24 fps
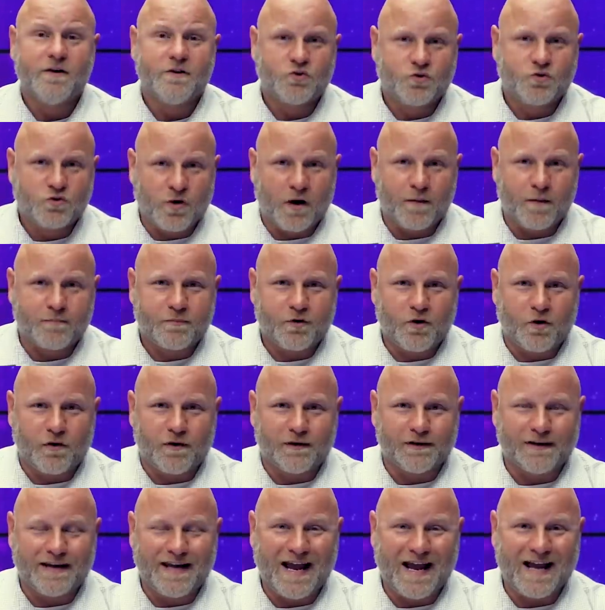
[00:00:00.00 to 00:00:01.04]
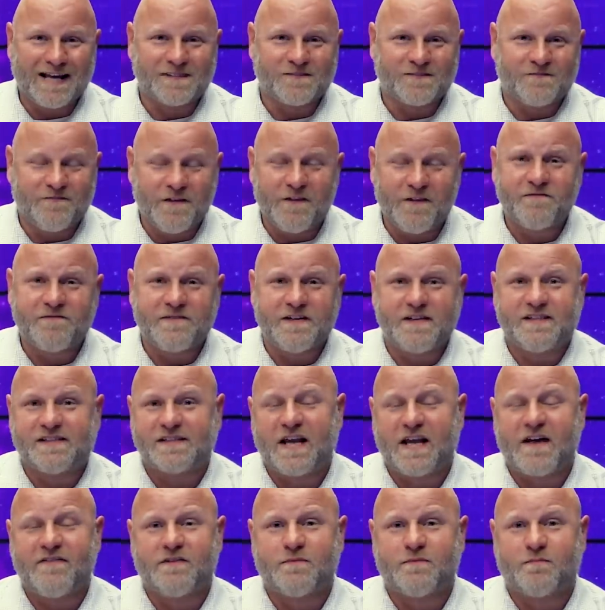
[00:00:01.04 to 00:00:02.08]
Trump currently has
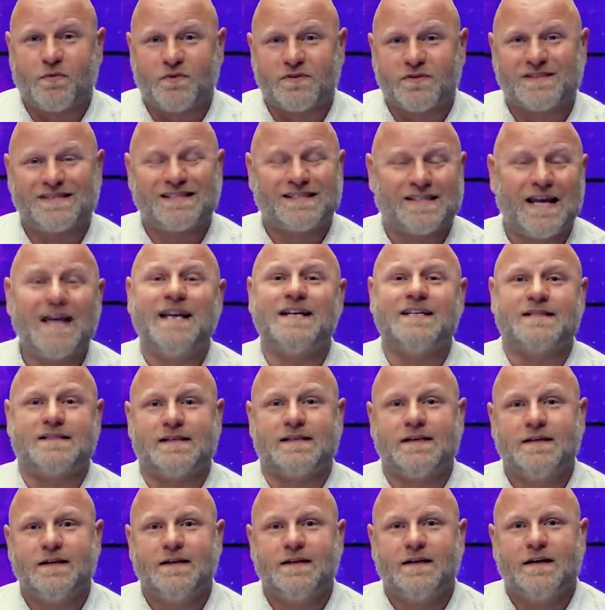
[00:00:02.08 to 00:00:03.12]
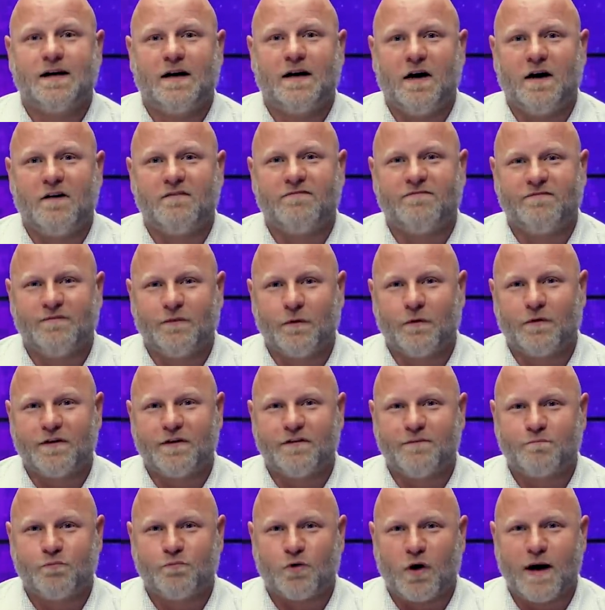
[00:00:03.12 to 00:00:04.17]
fifty-seven percent of
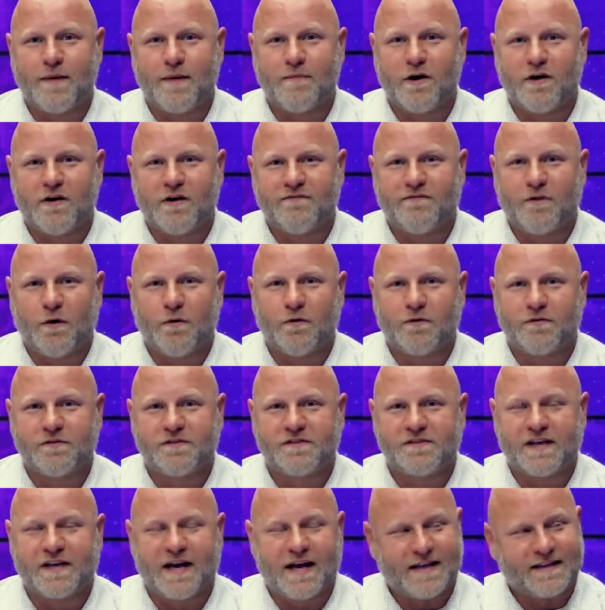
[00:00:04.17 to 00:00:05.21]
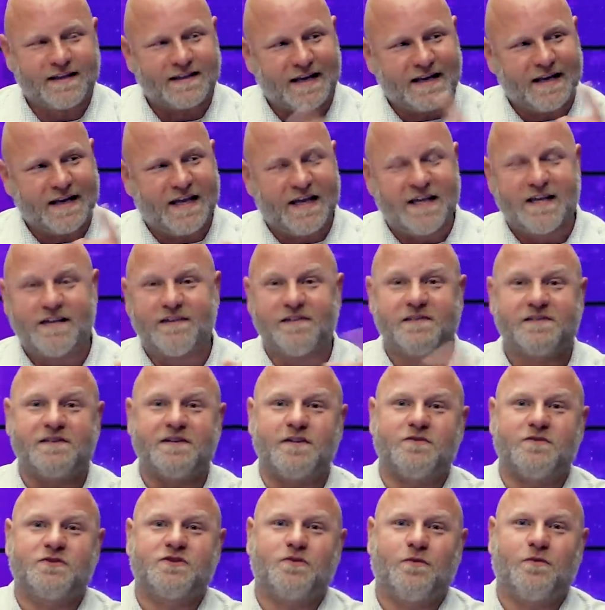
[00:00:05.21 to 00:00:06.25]
Florida primary voters saying that he is
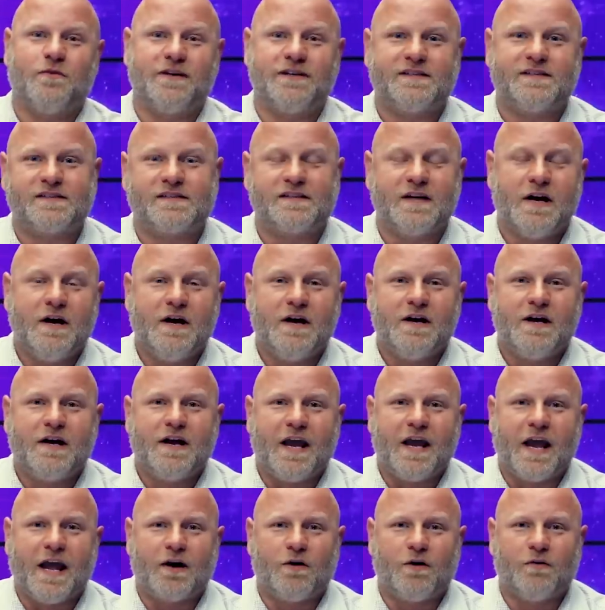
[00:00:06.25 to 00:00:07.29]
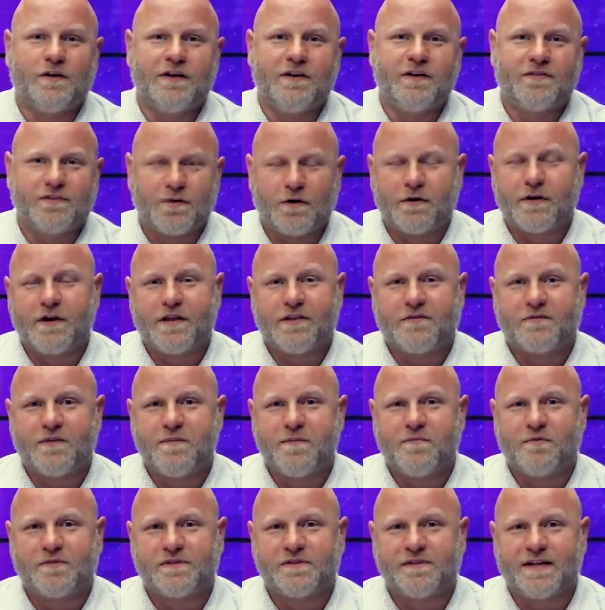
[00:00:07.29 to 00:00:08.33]
their choice, and only thirty-three
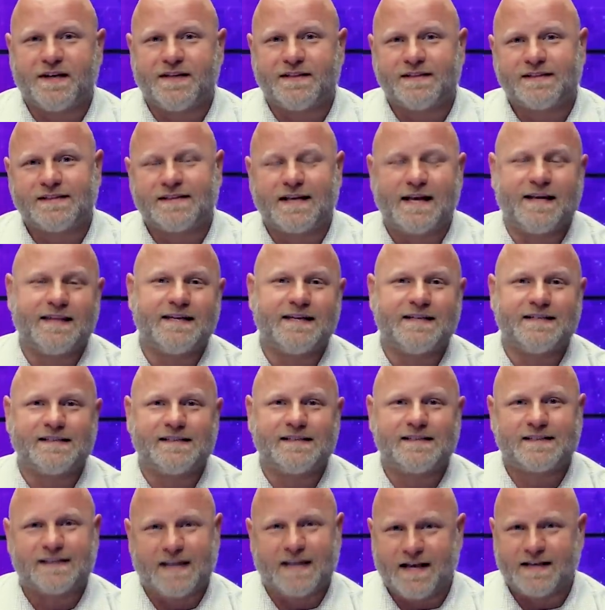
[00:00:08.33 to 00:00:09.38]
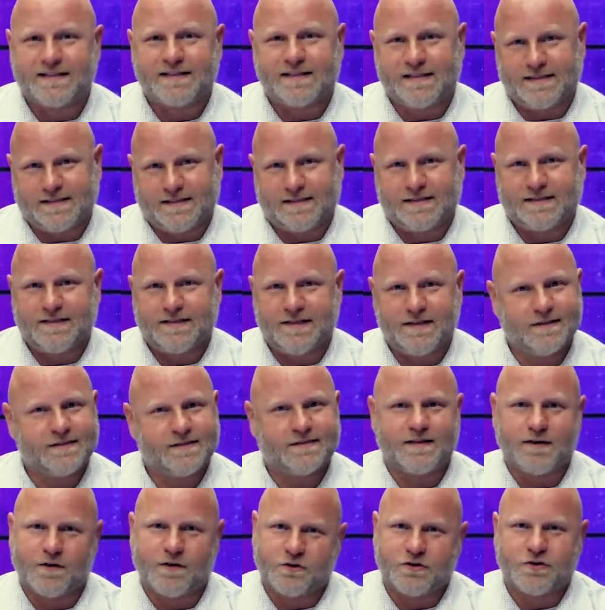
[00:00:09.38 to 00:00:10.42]
percent say that DeSantis
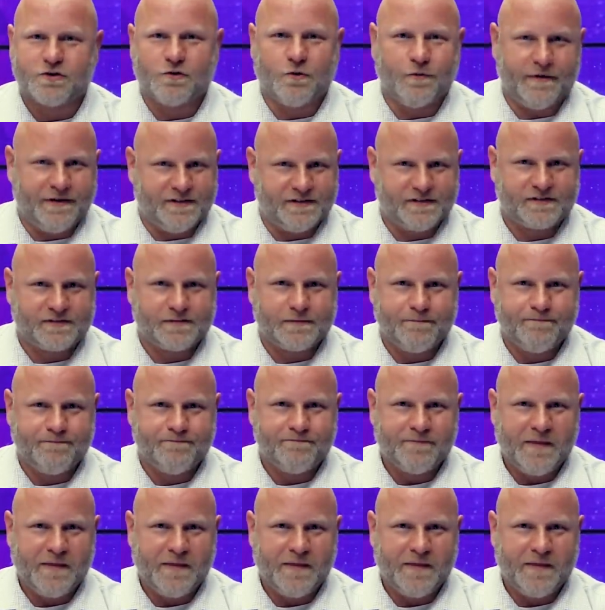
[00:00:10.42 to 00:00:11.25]
is their choice.